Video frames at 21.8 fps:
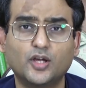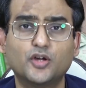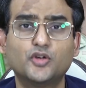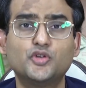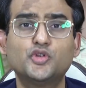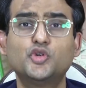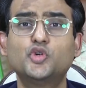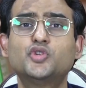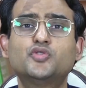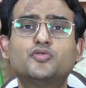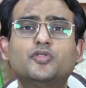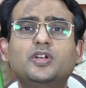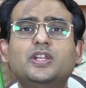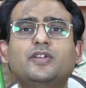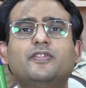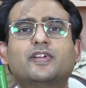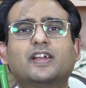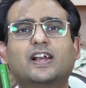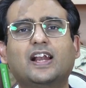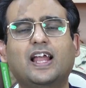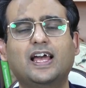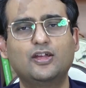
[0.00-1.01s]
Usually
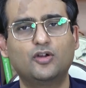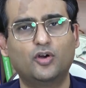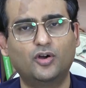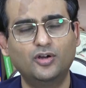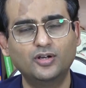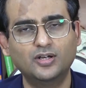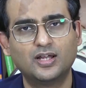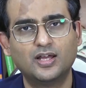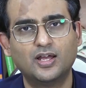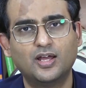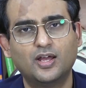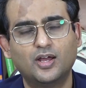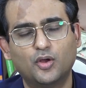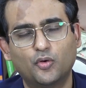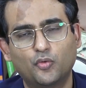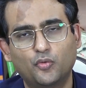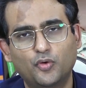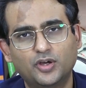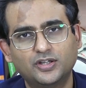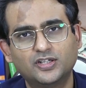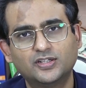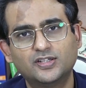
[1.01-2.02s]
we rely on
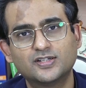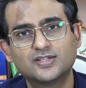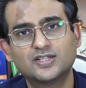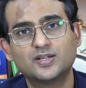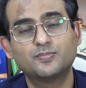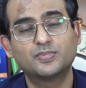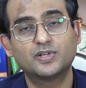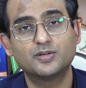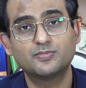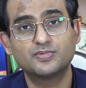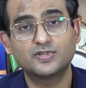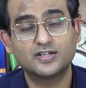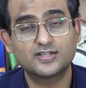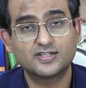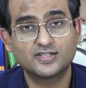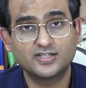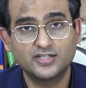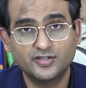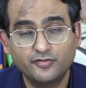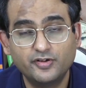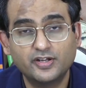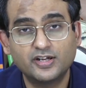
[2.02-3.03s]
whether the symptoms are
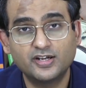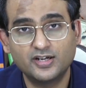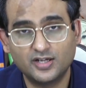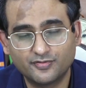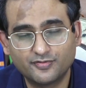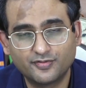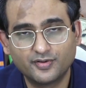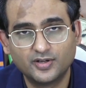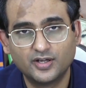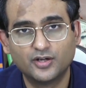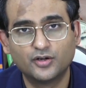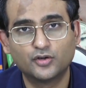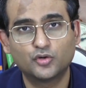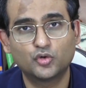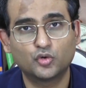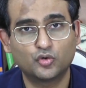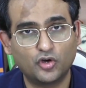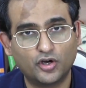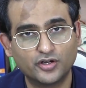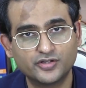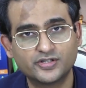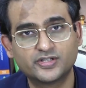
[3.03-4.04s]
severe enough to
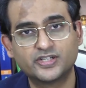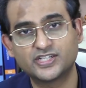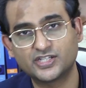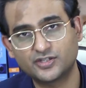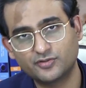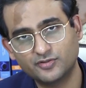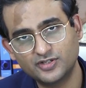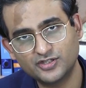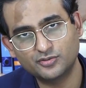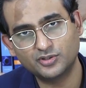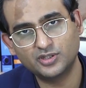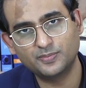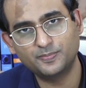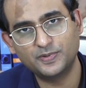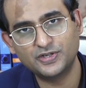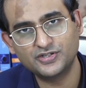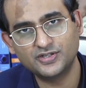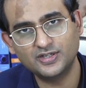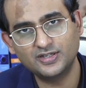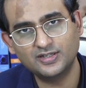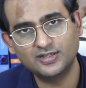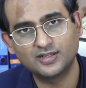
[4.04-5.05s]
cause distress to the
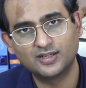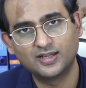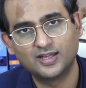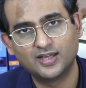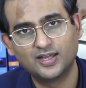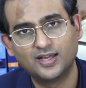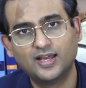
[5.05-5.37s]
patient